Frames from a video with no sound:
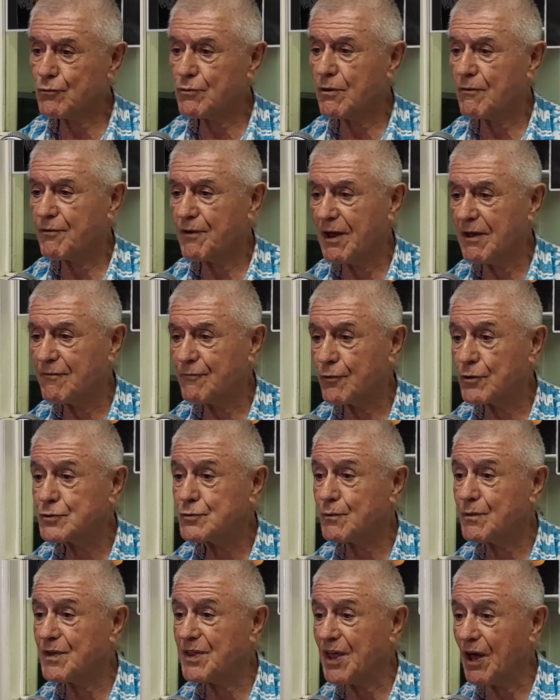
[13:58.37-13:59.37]
the flying
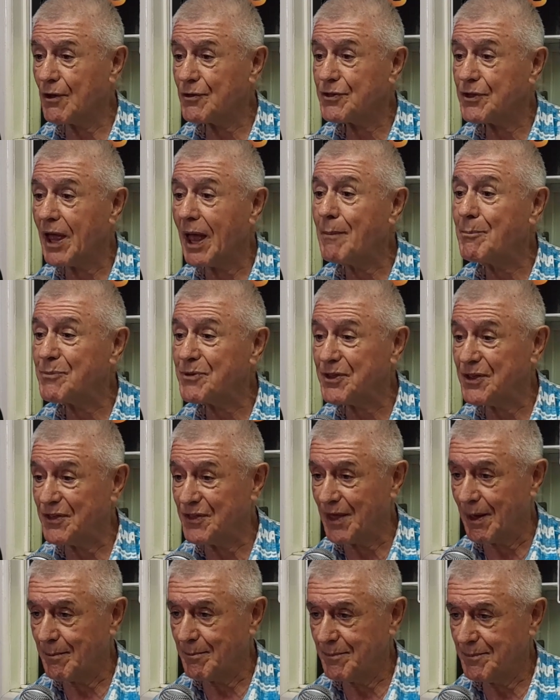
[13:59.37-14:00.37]
fox without empty
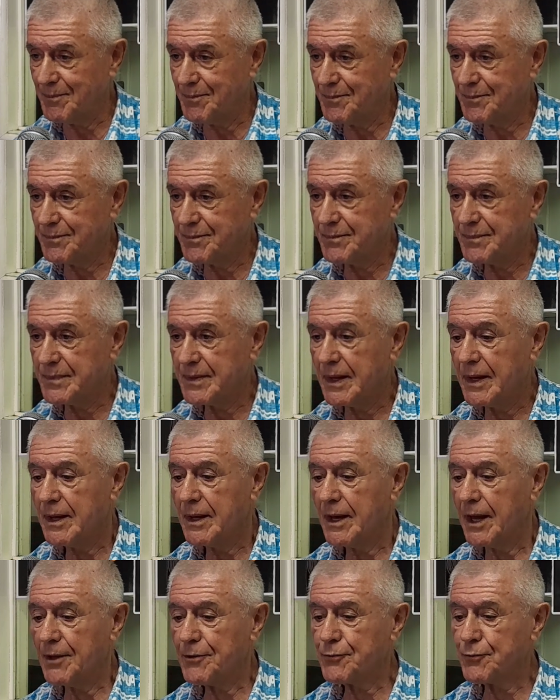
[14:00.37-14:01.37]
them.
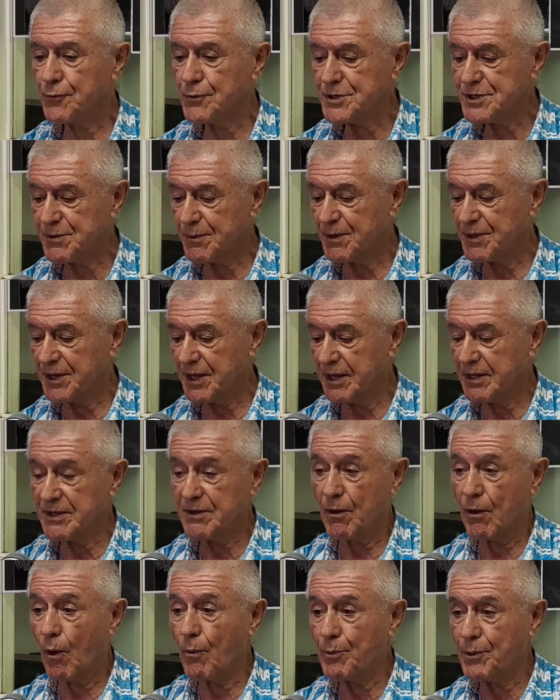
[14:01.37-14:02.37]
And tourists were
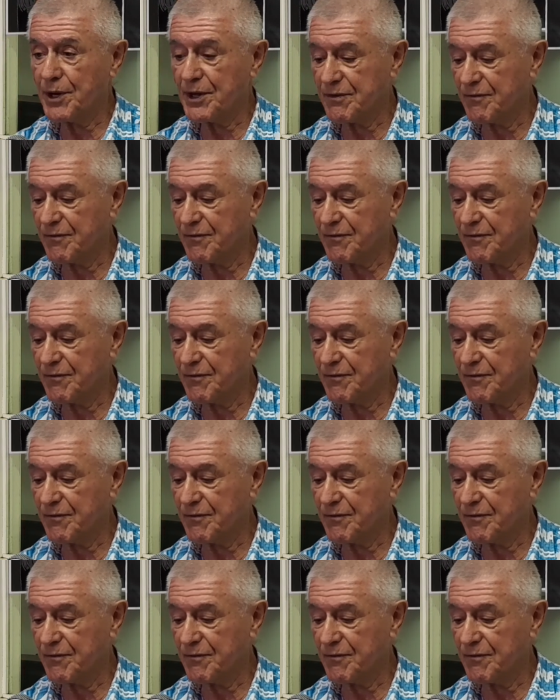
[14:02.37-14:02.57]
opening the